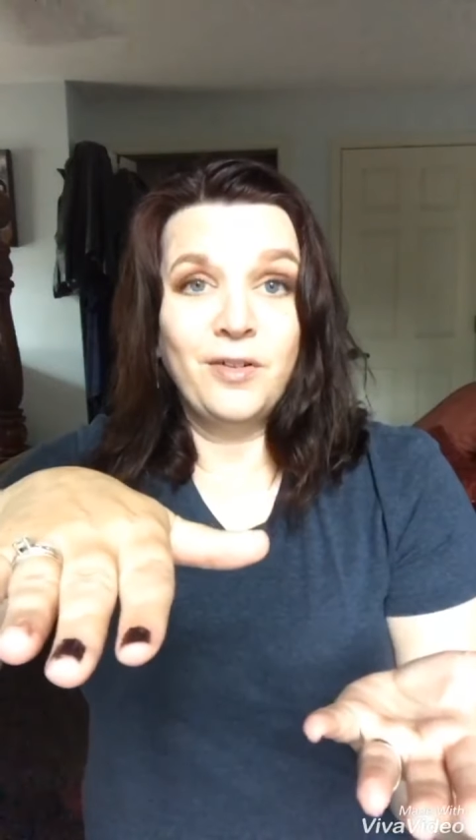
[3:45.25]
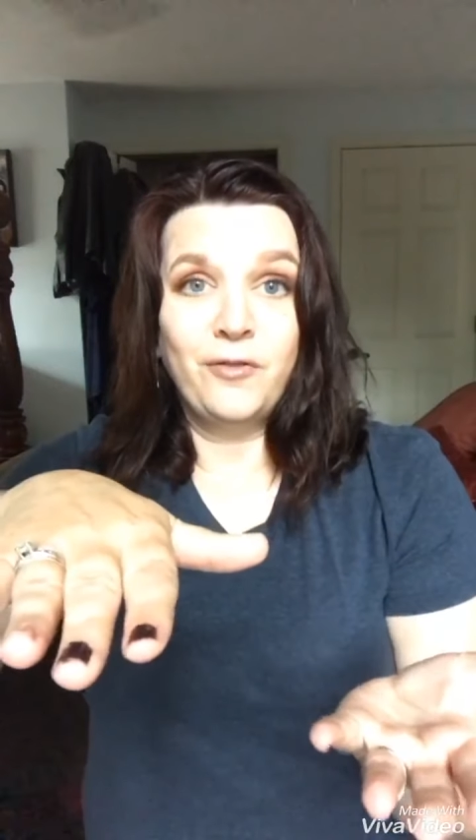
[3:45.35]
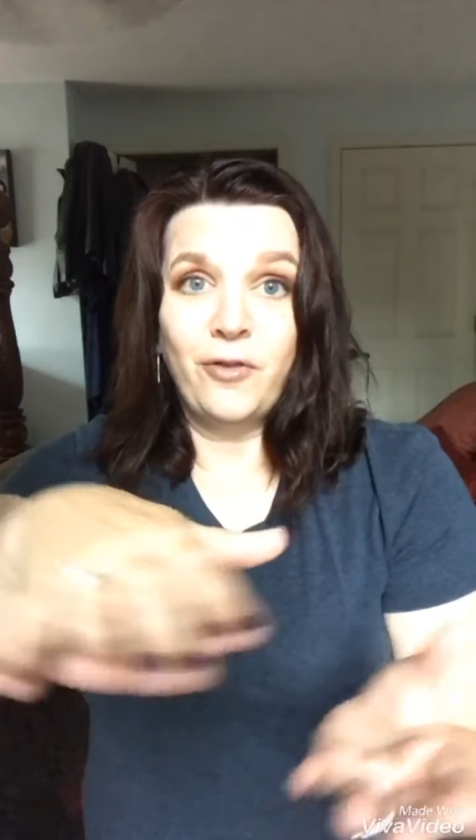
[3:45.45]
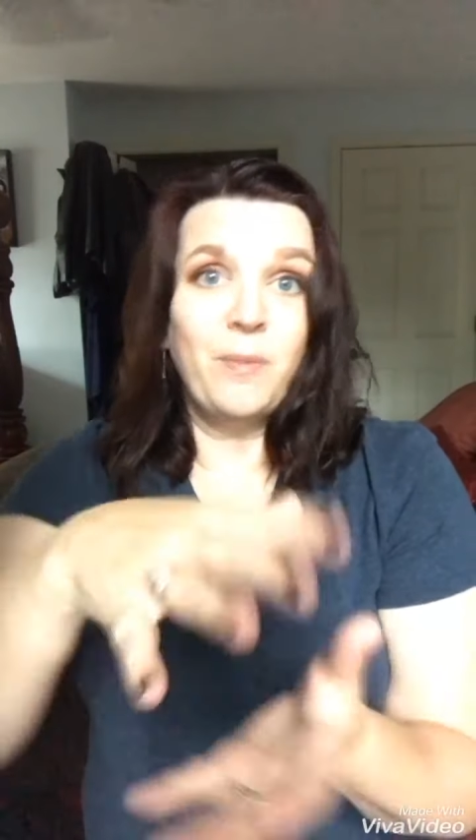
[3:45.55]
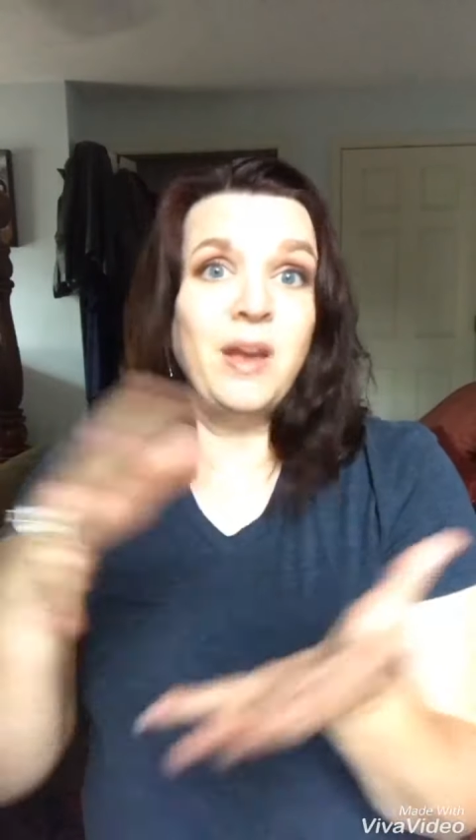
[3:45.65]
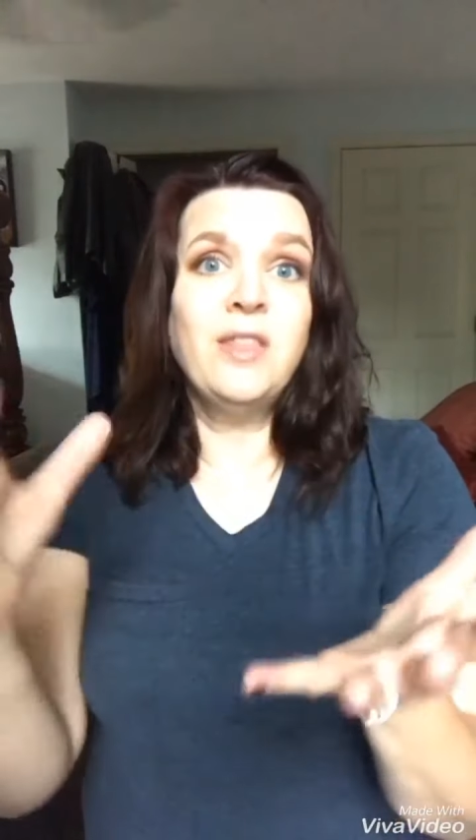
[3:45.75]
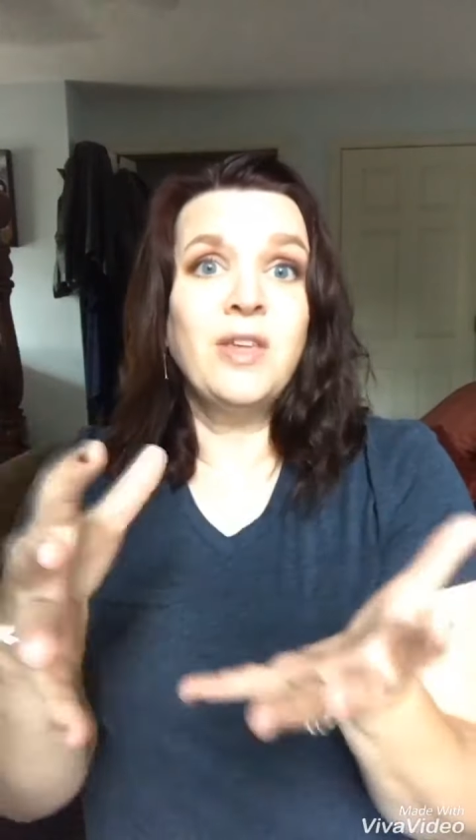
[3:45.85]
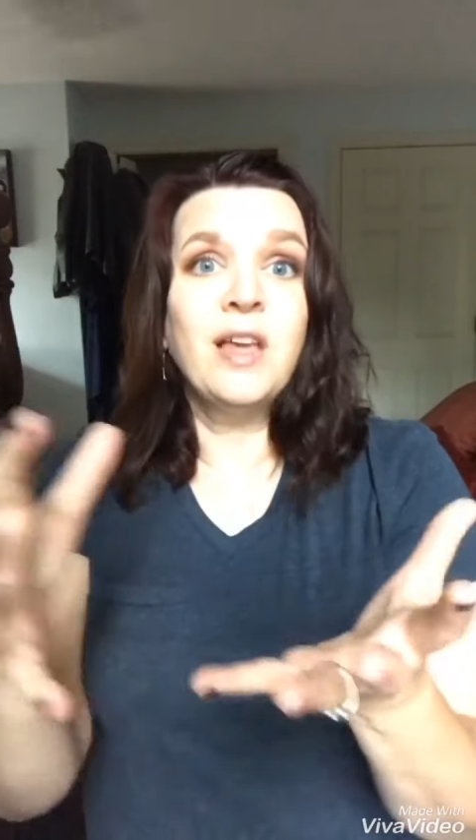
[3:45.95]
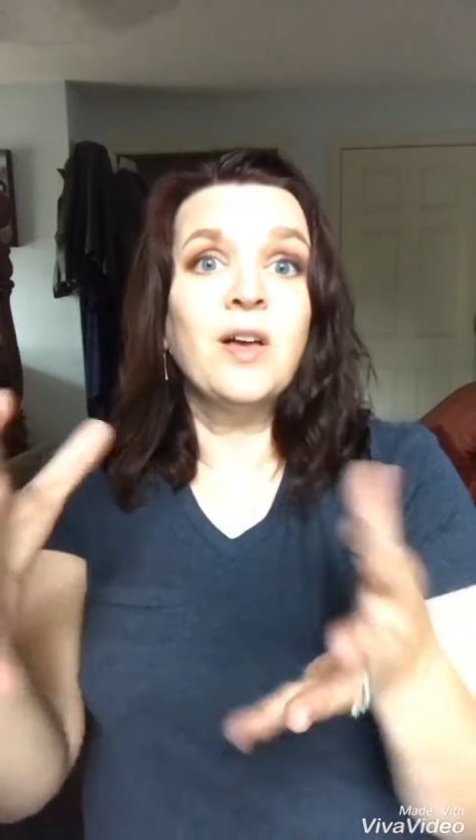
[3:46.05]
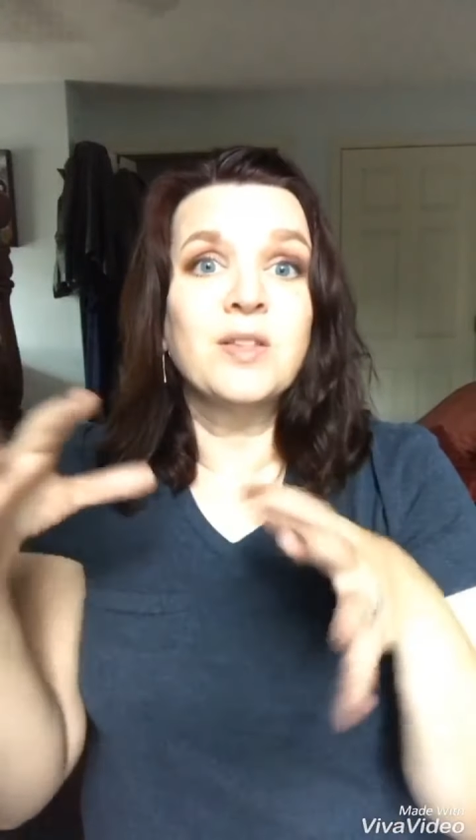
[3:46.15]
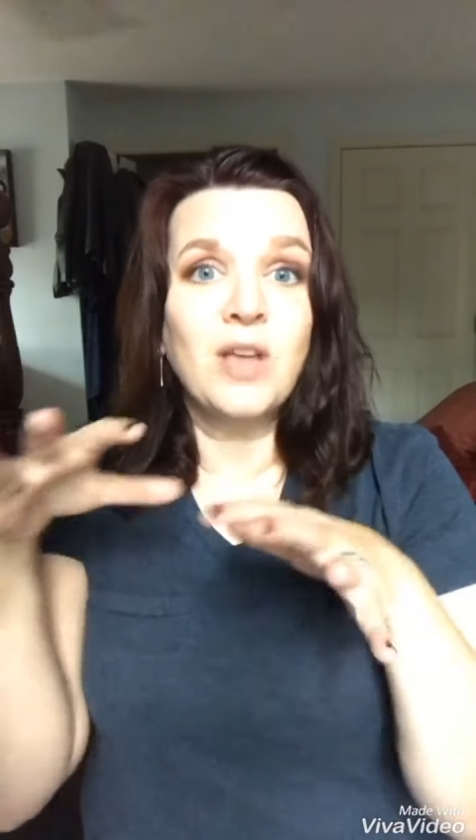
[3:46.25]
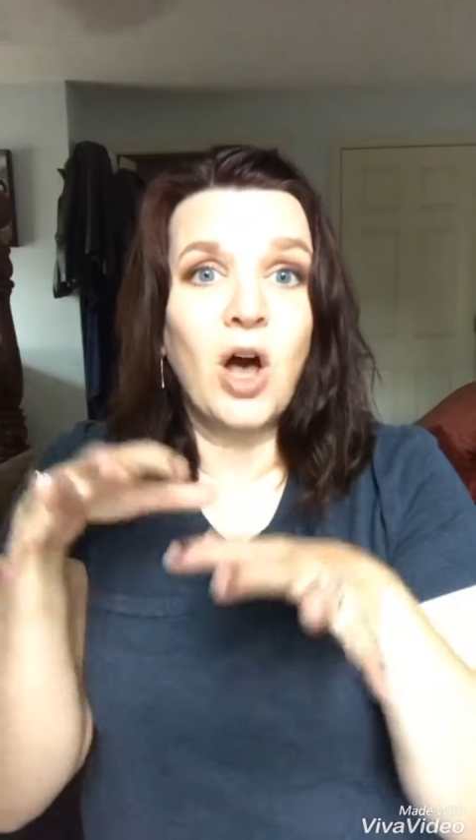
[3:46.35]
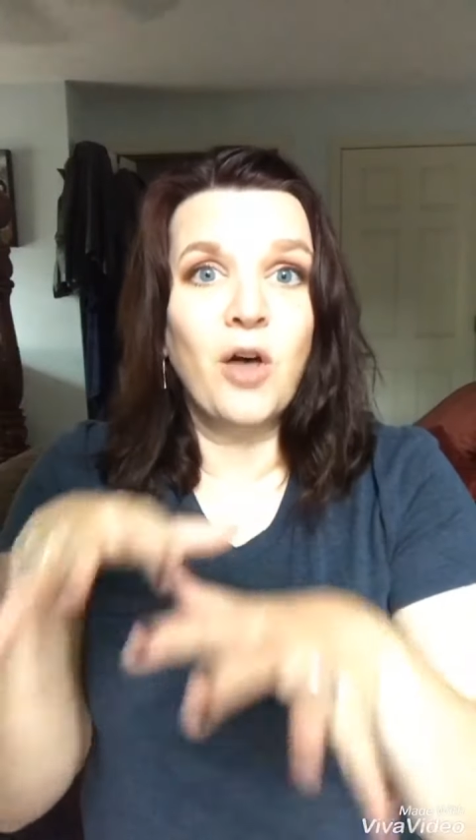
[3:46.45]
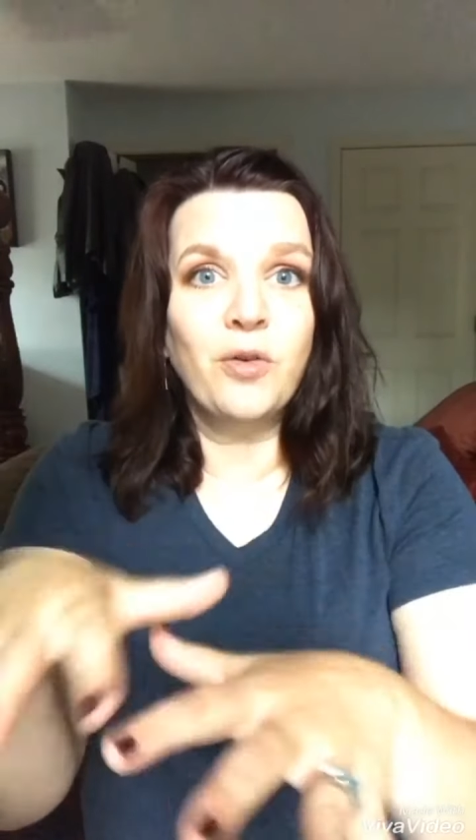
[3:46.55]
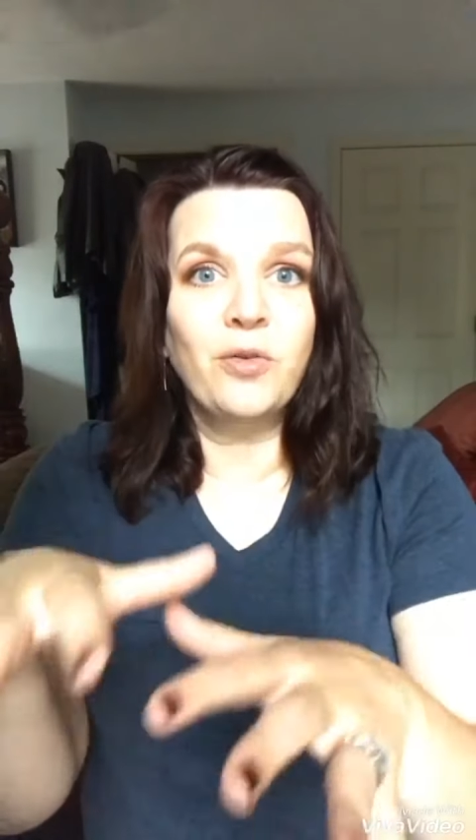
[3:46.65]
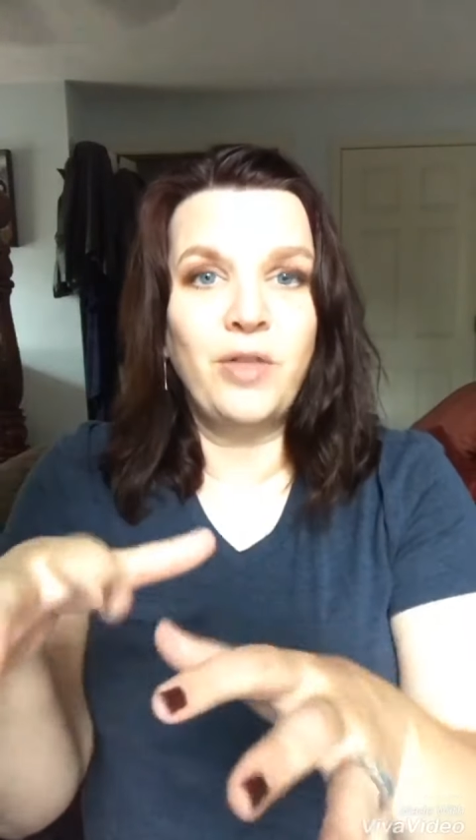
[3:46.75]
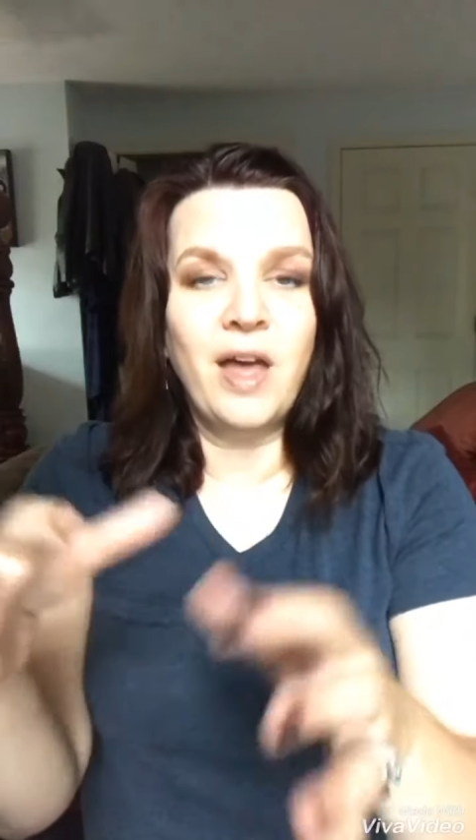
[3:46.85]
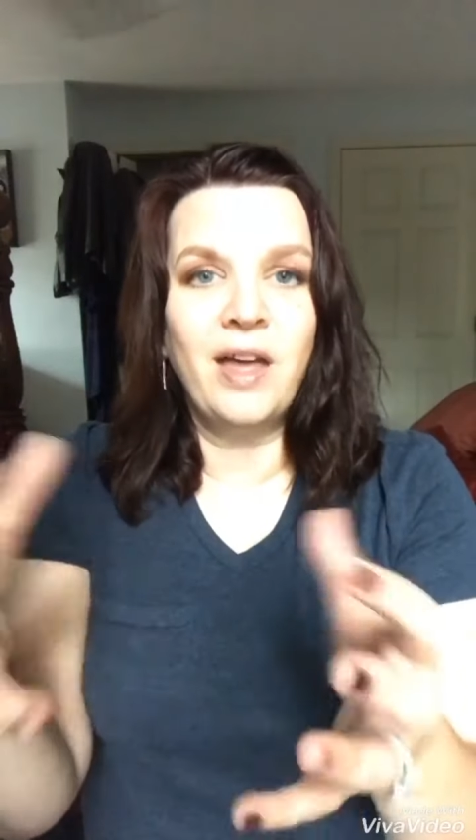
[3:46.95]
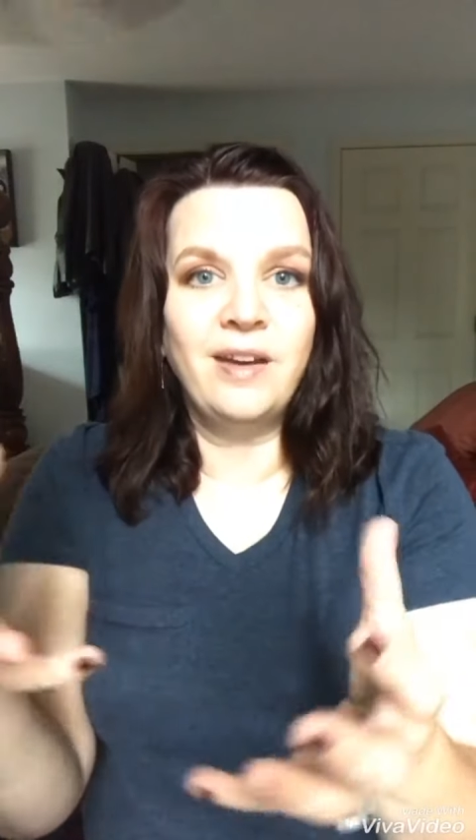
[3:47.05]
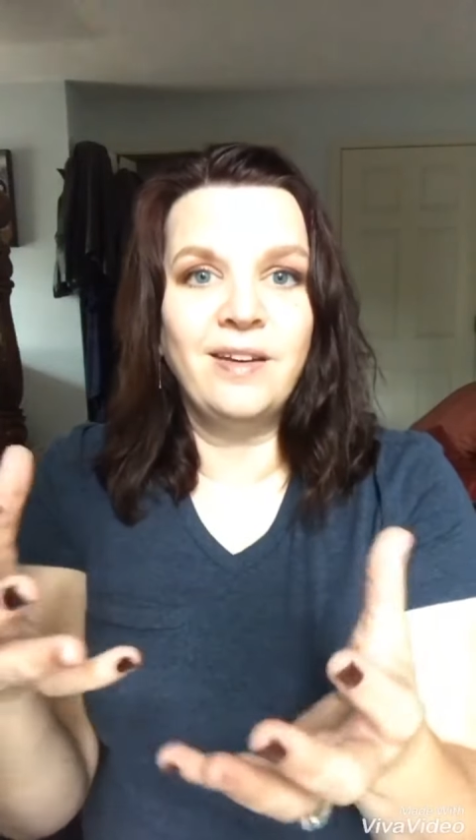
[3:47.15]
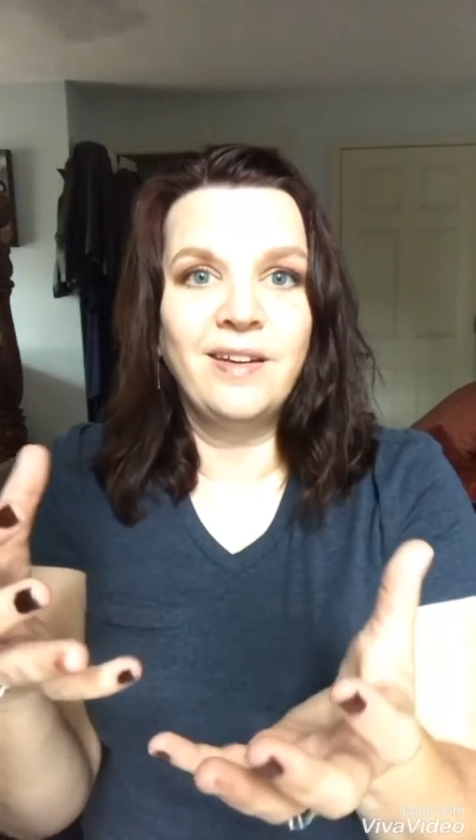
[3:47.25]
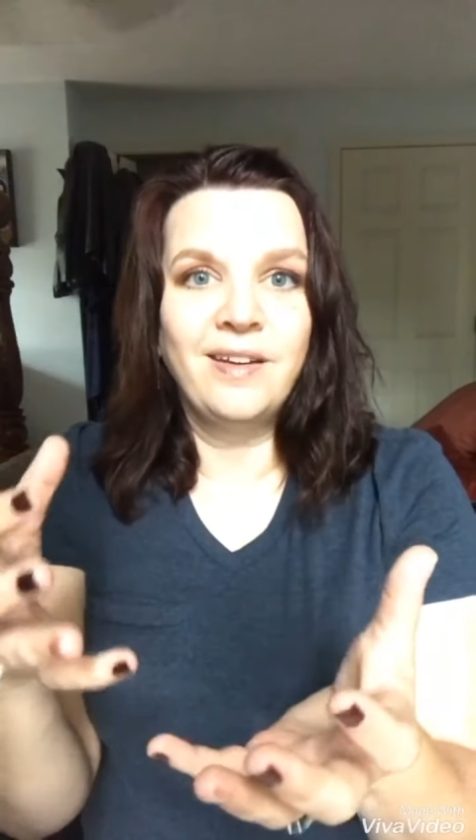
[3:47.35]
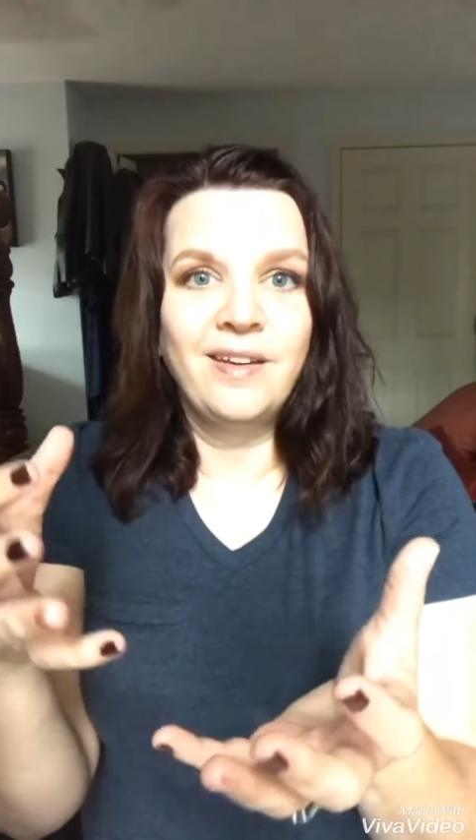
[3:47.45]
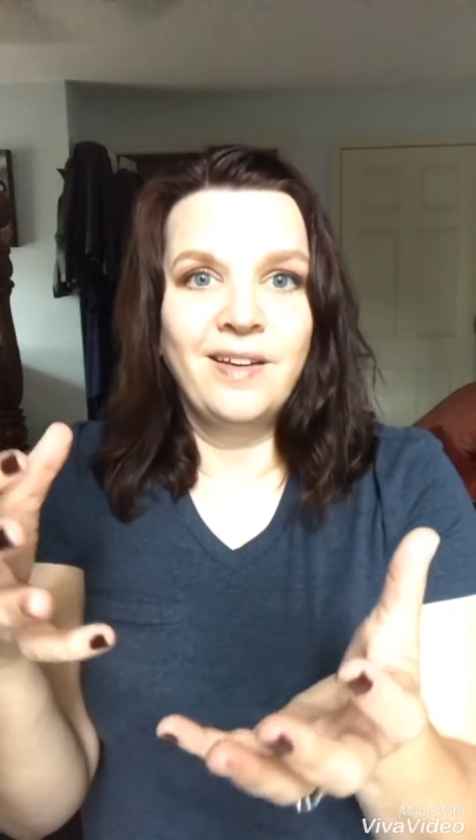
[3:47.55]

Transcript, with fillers: from anything else other than